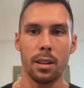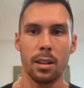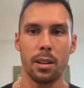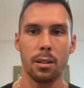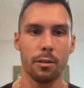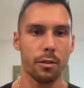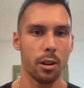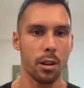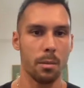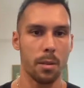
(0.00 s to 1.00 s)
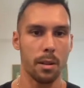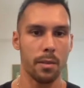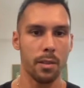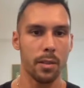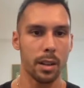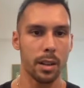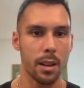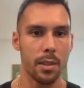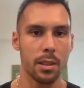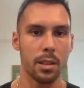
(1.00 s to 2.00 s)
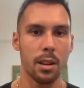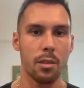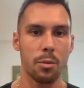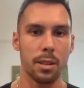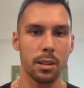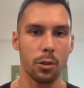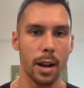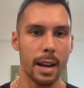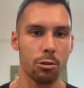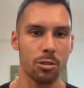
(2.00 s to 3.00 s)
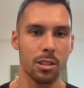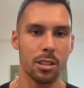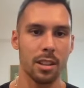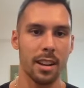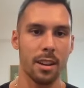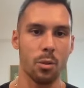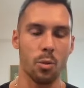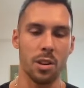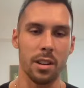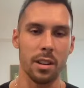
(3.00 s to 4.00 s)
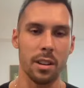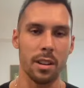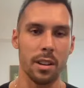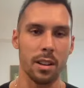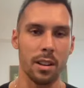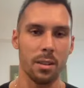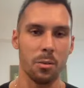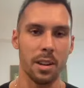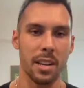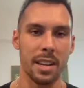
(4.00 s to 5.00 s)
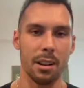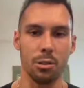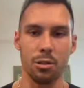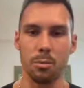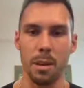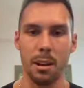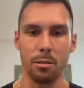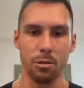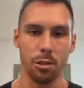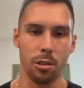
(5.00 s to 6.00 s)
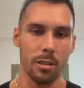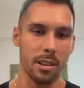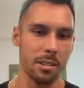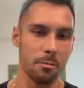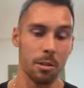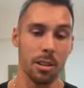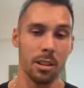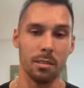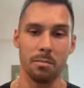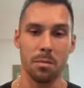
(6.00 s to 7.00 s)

Here from Vivek. This is how the recent crash looks like when in doubt, zoom out, just showing that really